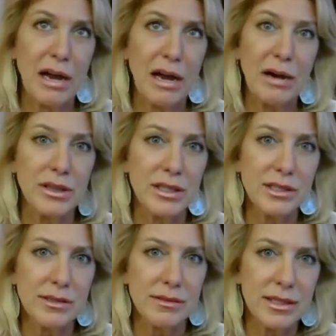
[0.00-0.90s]
founded
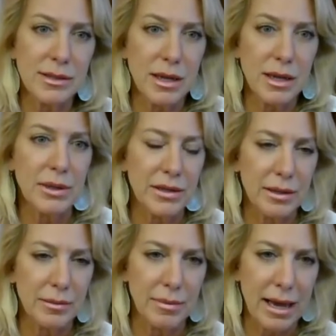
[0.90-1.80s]
this company
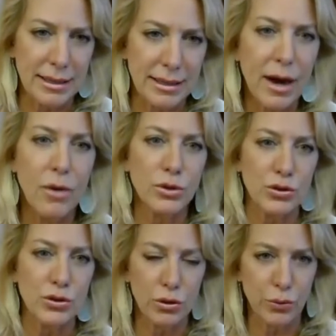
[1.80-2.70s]
that I'm at now,
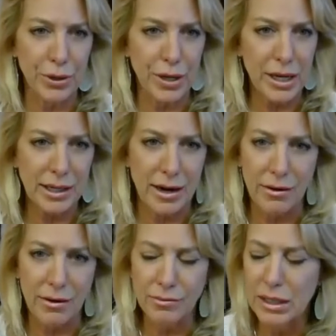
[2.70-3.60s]
which is called
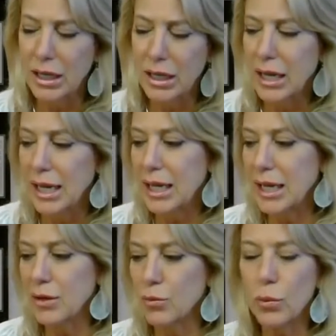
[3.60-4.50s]
Organicare.
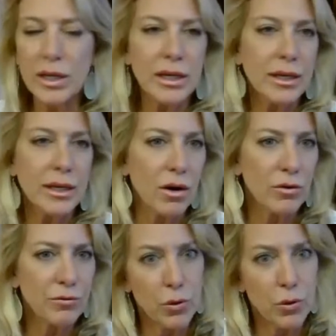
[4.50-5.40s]
And we
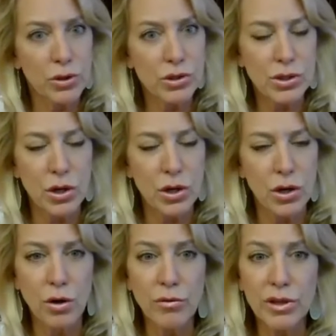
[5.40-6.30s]
are focused
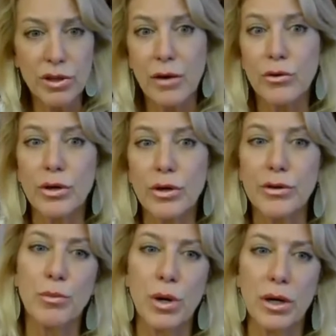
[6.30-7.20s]
on over-the-counter
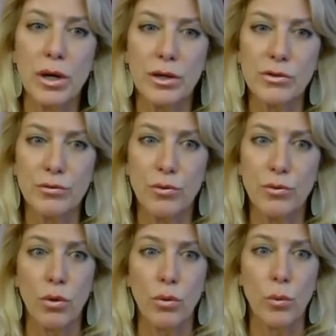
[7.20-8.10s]
healthcare products
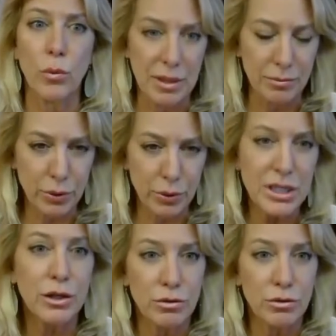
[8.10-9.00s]
for women,
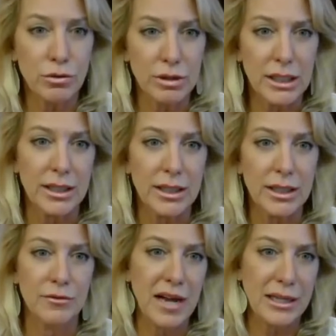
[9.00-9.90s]
particularly
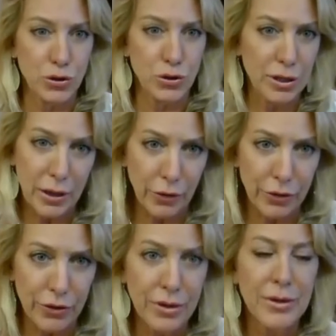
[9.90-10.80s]
in vaginal health.